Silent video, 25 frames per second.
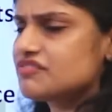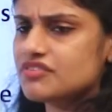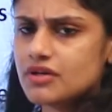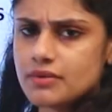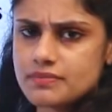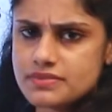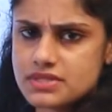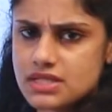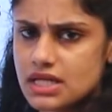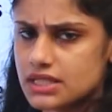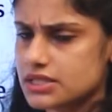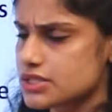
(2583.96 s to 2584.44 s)

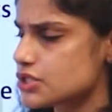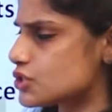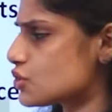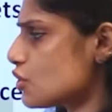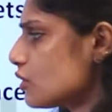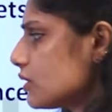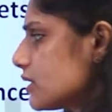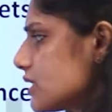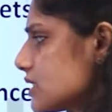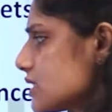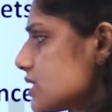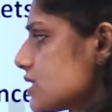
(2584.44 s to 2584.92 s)
firms. That is
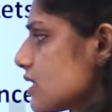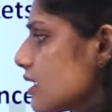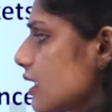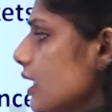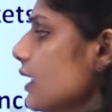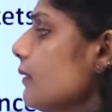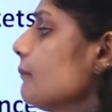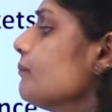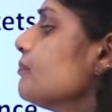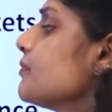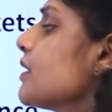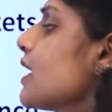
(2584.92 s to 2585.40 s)
not
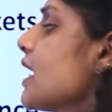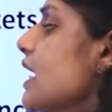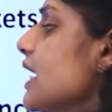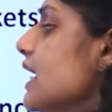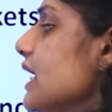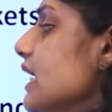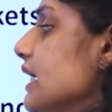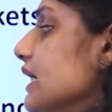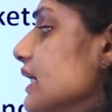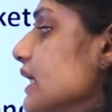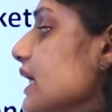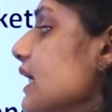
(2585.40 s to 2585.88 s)
necessary.
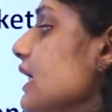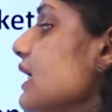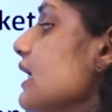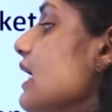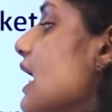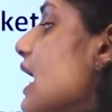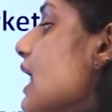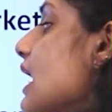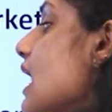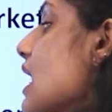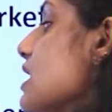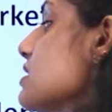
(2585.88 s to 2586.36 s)

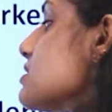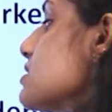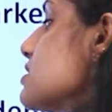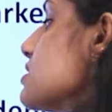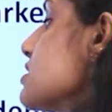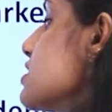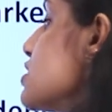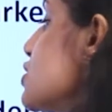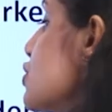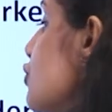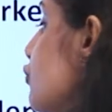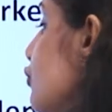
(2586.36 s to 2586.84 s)
D,
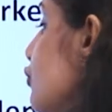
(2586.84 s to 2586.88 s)
elasticity